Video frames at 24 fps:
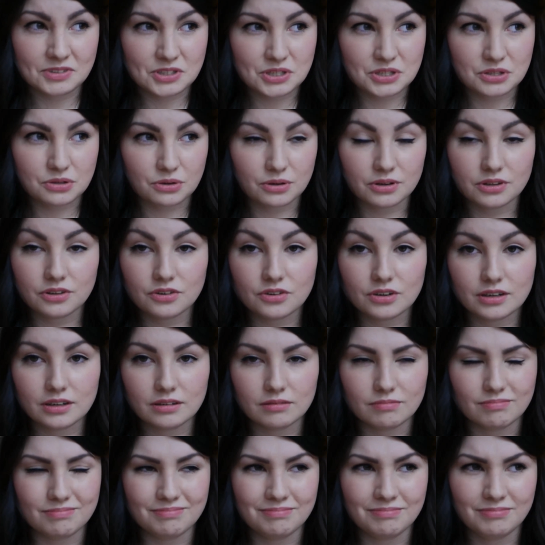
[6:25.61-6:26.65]
2 or
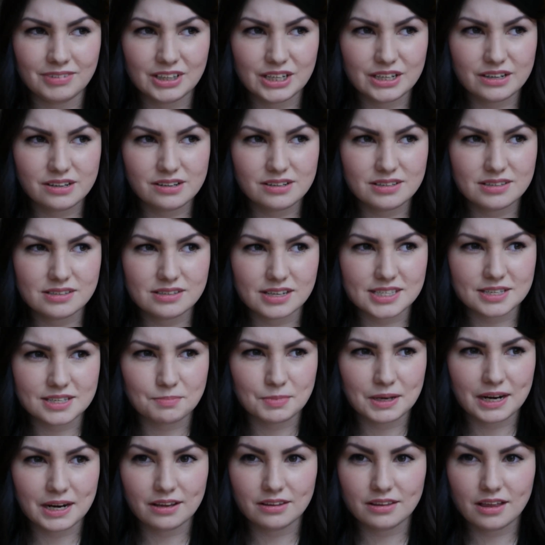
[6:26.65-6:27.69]
3 years. Has
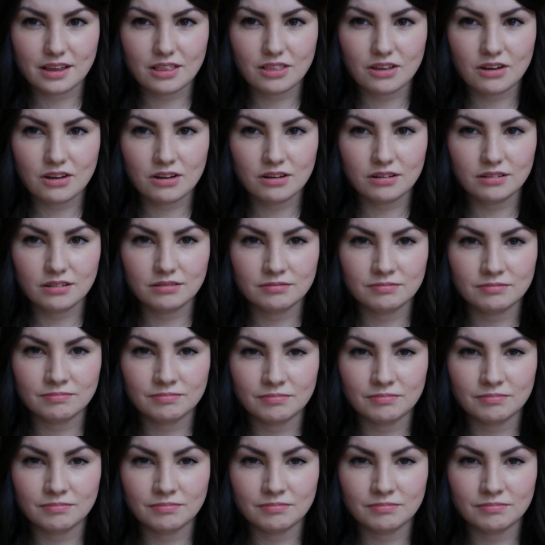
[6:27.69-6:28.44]
it been out that long?